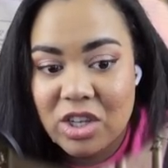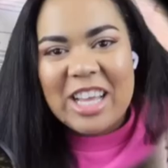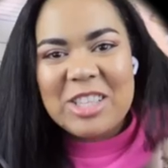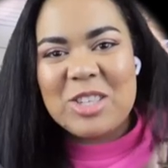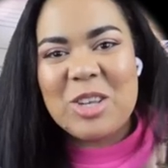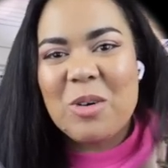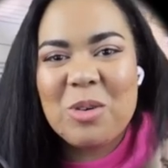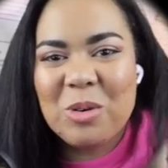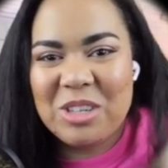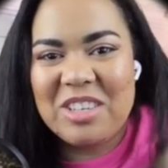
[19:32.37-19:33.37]
It's so
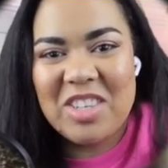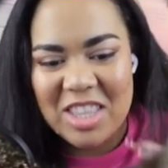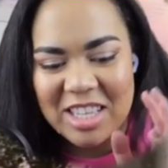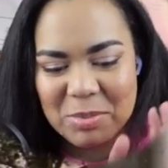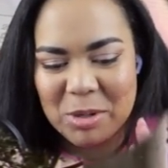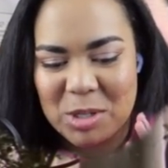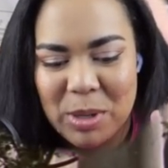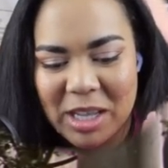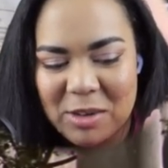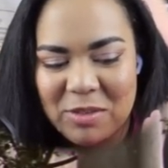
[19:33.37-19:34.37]
cool to see this
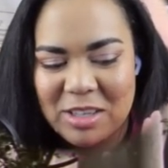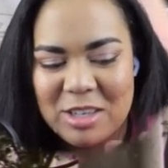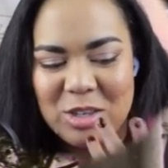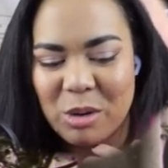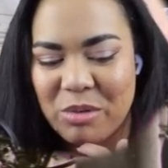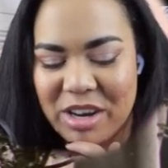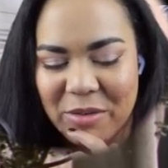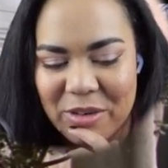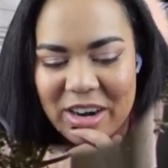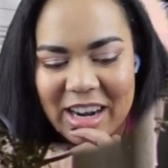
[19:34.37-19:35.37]
perspective. This is so
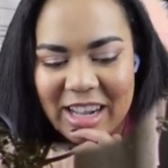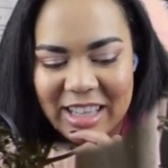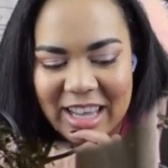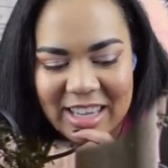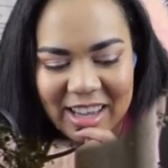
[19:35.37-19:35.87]
different, and I like